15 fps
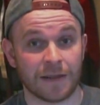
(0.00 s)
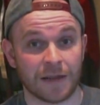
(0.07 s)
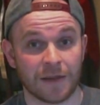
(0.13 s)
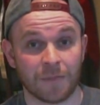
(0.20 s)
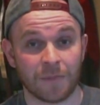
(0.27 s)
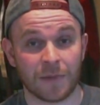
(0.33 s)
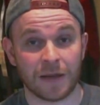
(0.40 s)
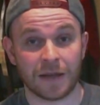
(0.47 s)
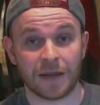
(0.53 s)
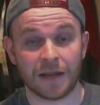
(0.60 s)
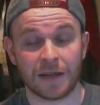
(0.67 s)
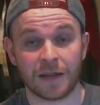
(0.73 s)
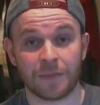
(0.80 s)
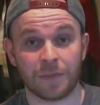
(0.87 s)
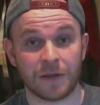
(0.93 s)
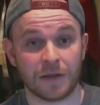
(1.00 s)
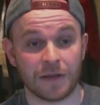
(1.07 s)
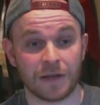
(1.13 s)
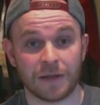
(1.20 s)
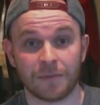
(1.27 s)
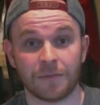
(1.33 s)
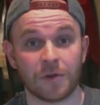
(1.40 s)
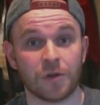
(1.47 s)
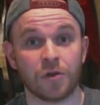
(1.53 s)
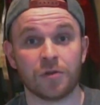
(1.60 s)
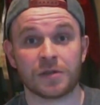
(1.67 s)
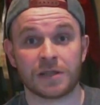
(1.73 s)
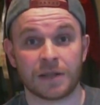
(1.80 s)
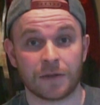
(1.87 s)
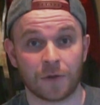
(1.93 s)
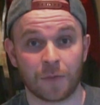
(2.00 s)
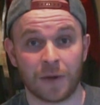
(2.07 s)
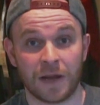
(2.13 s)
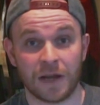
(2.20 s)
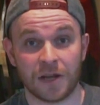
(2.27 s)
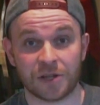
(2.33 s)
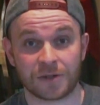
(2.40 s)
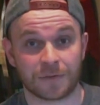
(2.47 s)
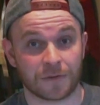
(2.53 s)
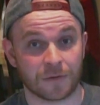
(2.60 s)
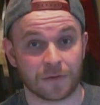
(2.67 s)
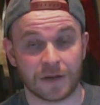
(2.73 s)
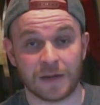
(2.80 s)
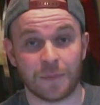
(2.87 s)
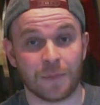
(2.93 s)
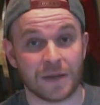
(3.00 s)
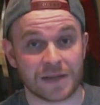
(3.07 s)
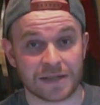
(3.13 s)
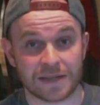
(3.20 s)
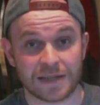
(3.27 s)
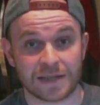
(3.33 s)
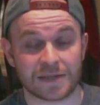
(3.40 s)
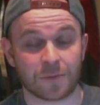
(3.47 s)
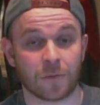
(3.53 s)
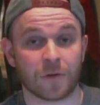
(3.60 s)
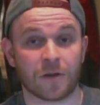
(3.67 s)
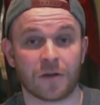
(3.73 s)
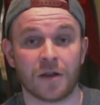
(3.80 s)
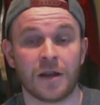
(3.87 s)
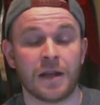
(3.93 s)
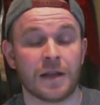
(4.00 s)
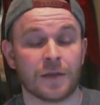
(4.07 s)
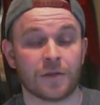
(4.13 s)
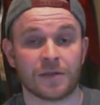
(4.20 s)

They may be using their page for a business where